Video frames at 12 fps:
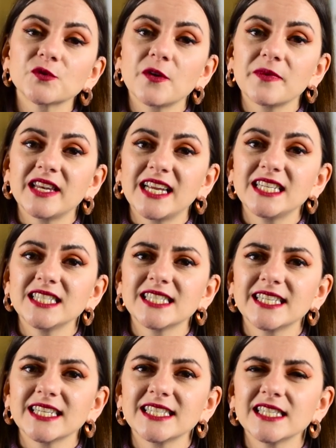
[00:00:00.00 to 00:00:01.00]
from the
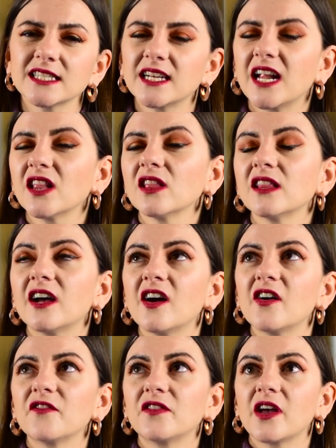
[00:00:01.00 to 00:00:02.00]
1960s and I
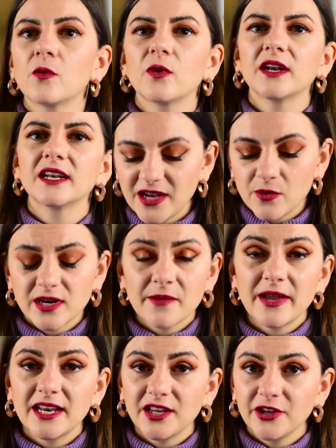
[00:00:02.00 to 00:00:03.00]
love that one. That one I
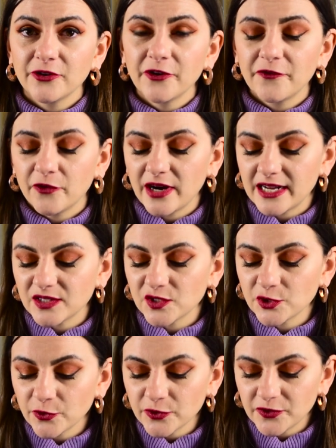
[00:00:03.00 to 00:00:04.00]
paid a euro for, It
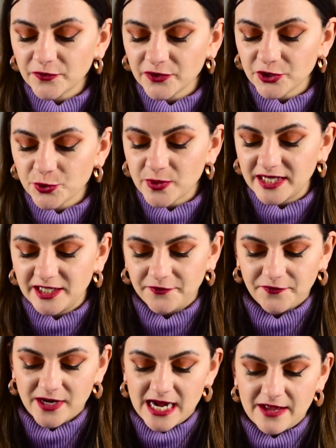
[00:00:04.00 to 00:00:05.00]
sold it for
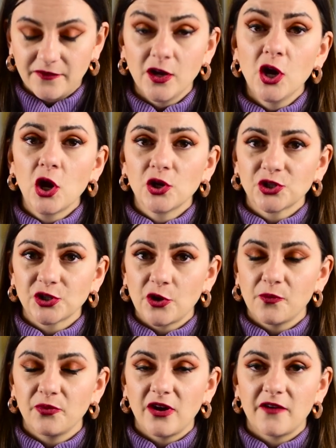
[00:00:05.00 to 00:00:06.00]
25
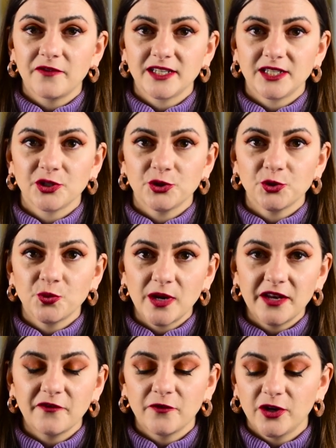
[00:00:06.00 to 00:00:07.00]
so profit
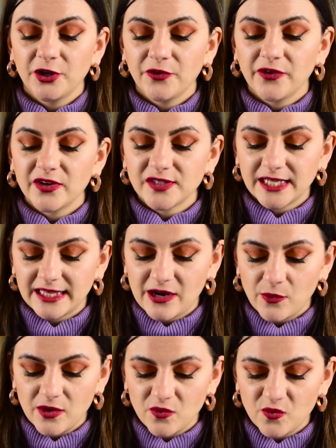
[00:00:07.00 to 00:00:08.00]
24 euros and that
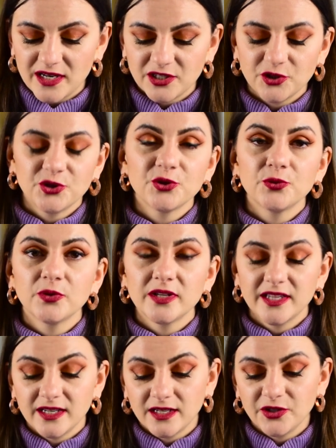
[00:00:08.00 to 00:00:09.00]
one went to
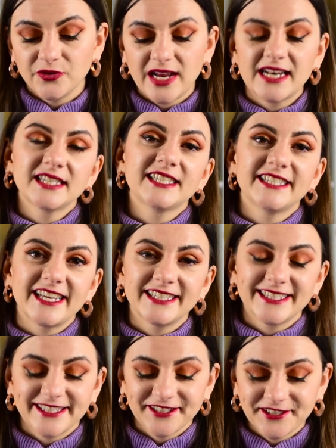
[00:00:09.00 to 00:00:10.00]
the United
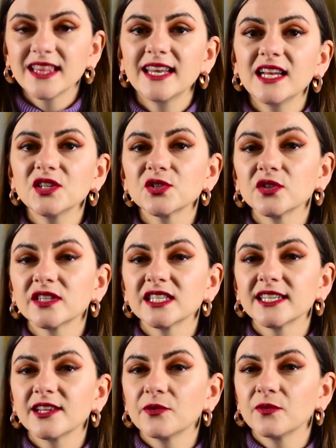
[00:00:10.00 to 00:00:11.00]
States. Then I sold
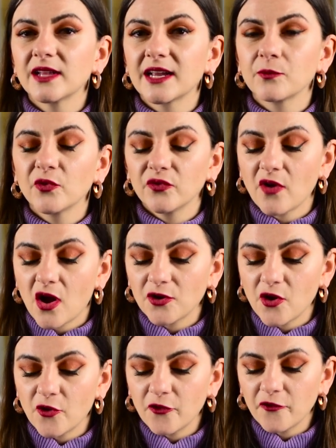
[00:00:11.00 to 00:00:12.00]
this little like
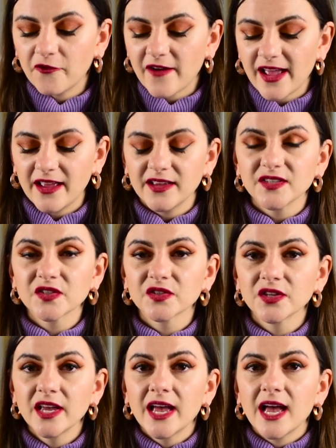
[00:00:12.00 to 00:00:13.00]
Murano
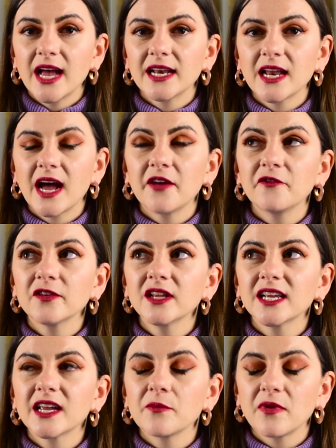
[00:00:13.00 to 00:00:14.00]
vase and I feel
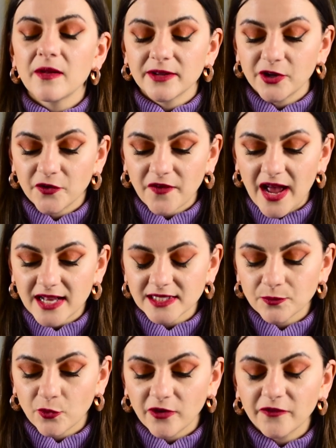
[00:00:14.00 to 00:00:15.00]
like I probably could have
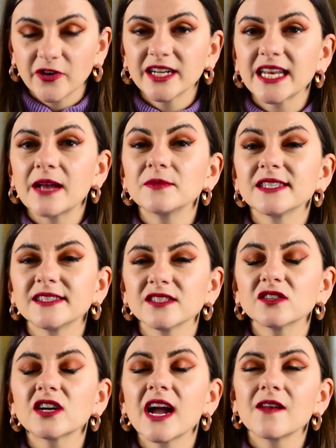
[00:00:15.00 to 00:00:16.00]
asked more for it. I'm
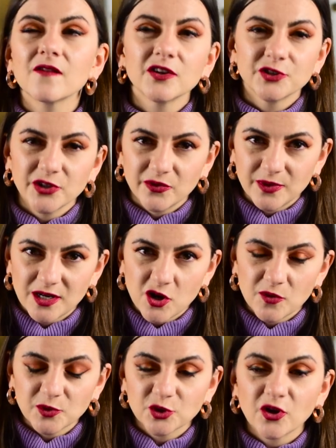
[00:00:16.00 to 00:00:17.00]
still kind of unsure when it
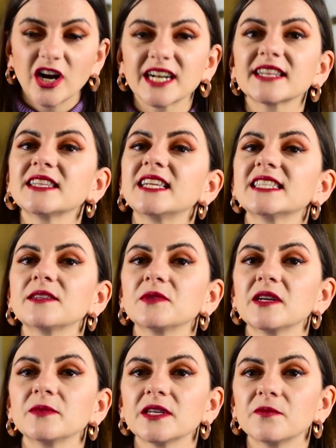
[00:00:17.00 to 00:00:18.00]
comes to art glass.
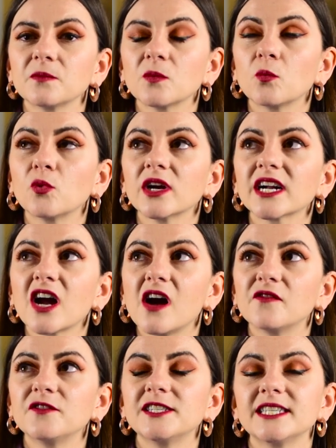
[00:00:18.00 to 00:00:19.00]
Sometimes I'm more
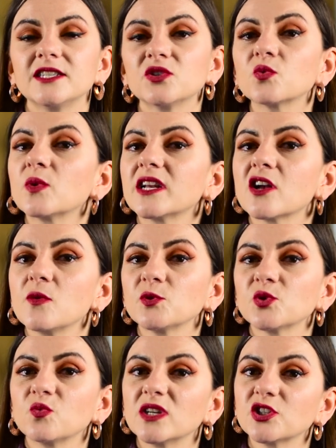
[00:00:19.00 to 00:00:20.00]
confident when it comes
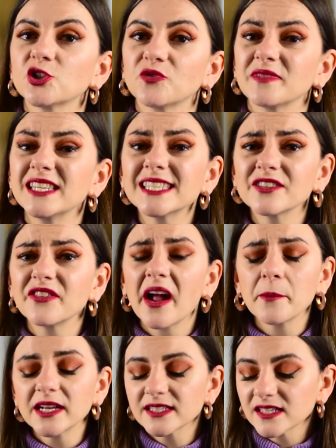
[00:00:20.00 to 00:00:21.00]
to West Germany's
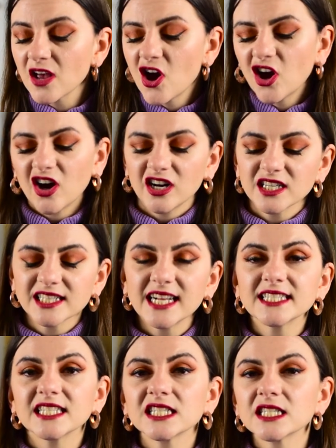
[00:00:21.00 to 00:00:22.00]
ceramics. Art
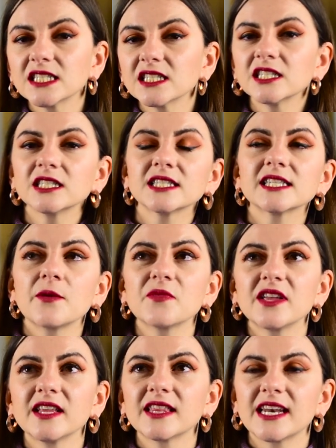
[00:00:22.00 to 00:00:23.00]
glass is still
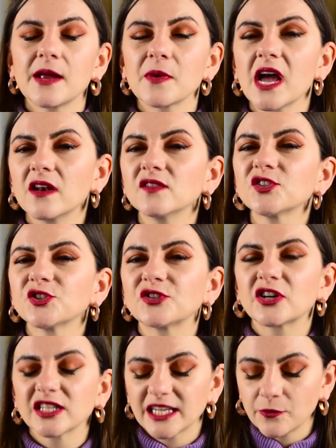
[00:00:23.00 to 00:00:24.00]
something that I'm kind of
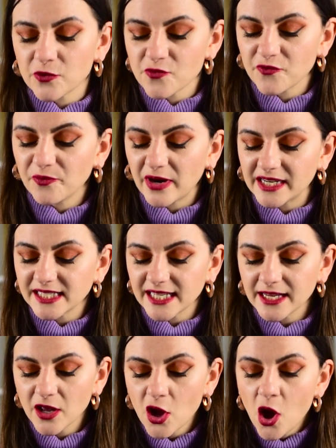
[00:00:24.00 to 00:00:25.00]
struggling with with
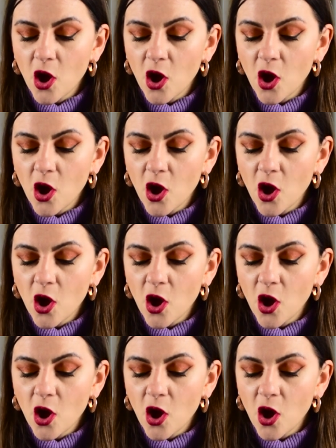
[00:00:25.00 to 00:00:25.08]
pricing,